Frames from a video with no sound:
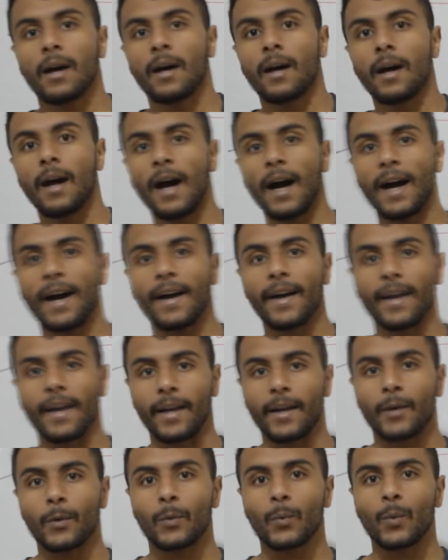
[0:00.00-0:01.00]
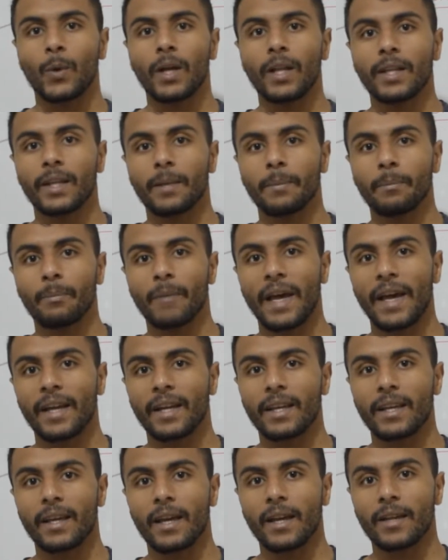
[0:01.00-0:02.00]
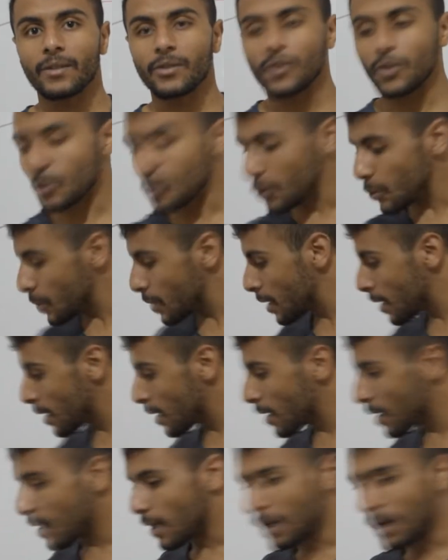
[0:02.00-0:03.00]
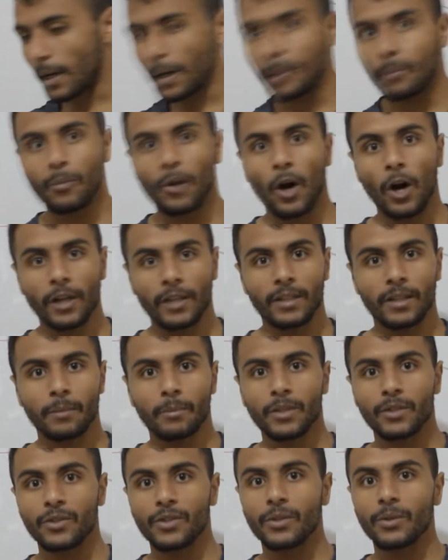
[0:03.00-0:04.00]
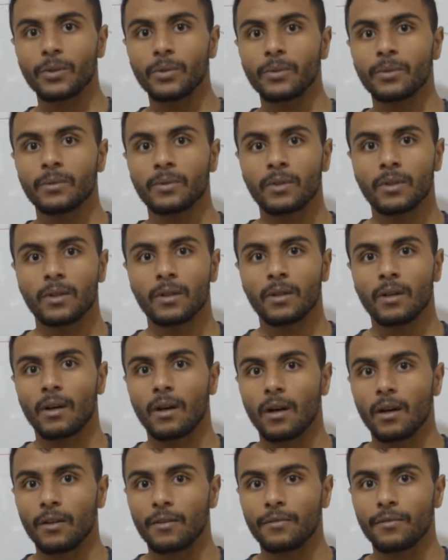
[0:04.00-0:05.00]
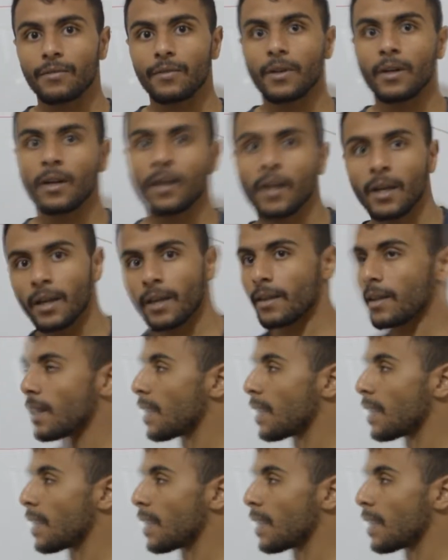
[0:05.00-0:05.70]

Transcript: Hi, welcome back again to part number 2 of the